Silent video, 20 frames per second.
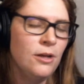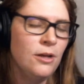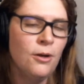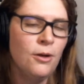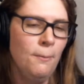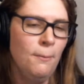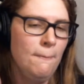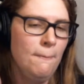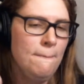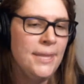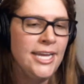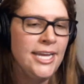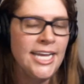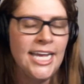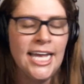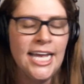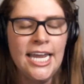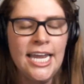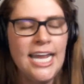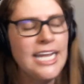Oh
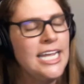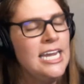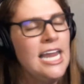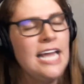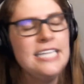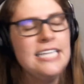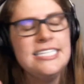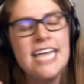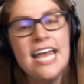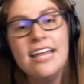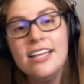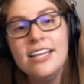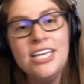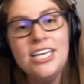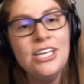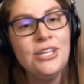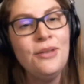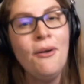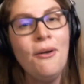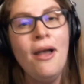man, I cannot tell
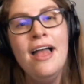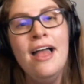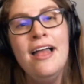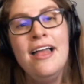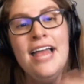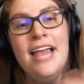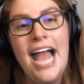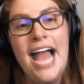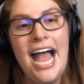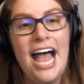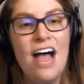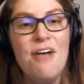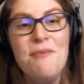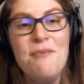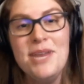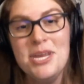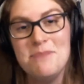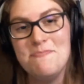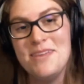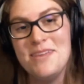you how
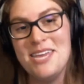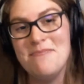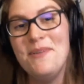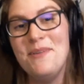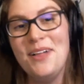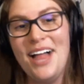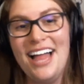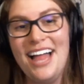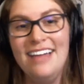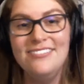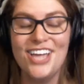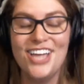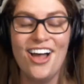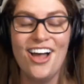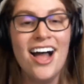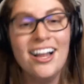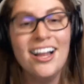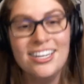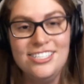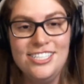many people I've
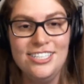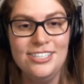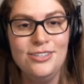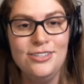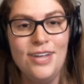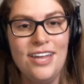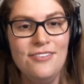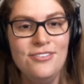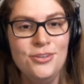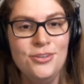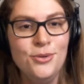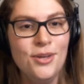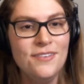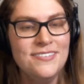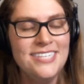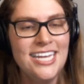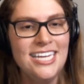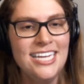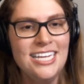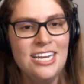talked to who have
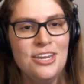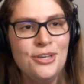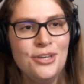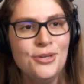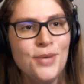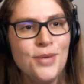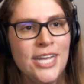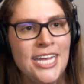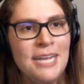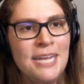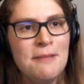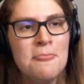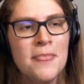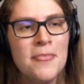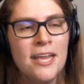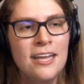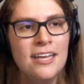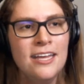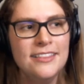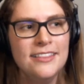said, you know what?
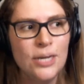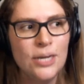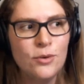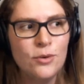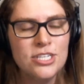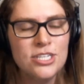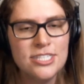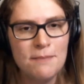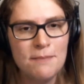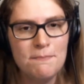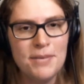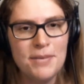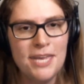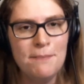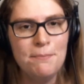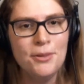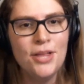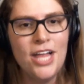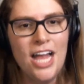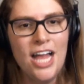There were some
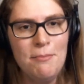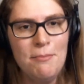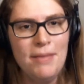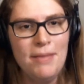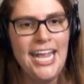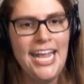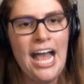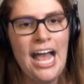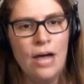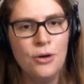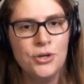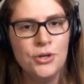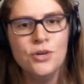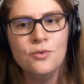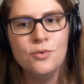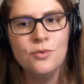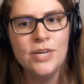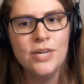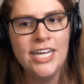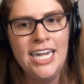people on my
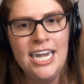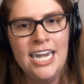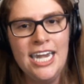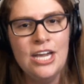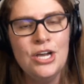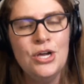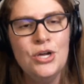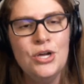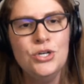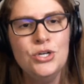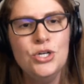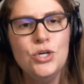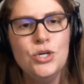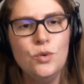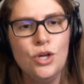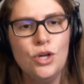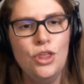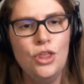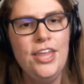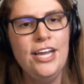outer ring who
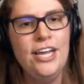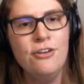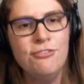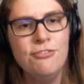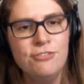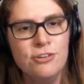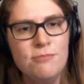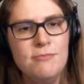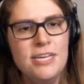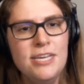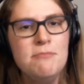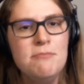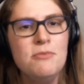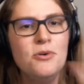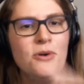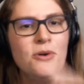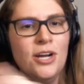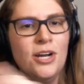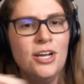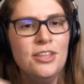were there for me
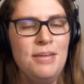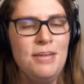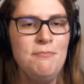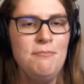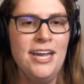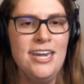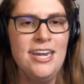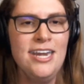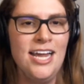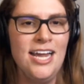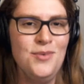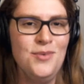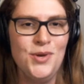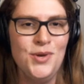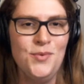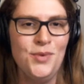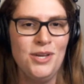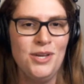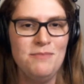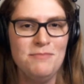more than my
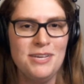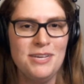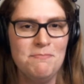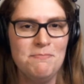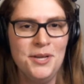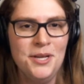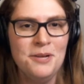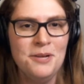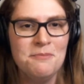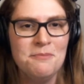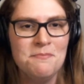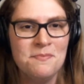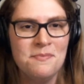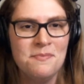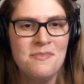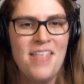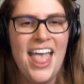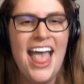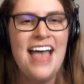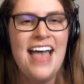911 people.
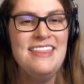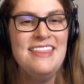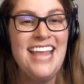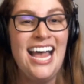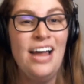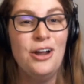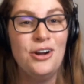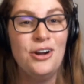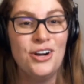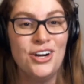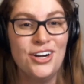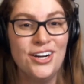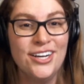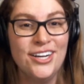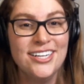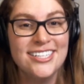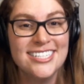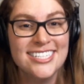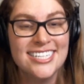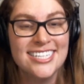And that
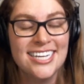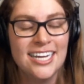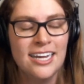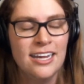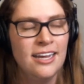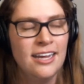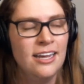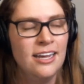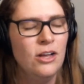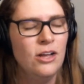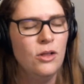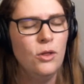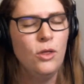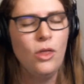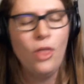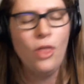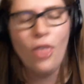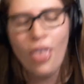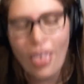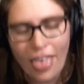hurt.
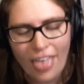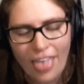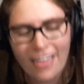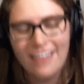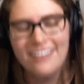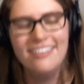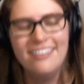Ugh.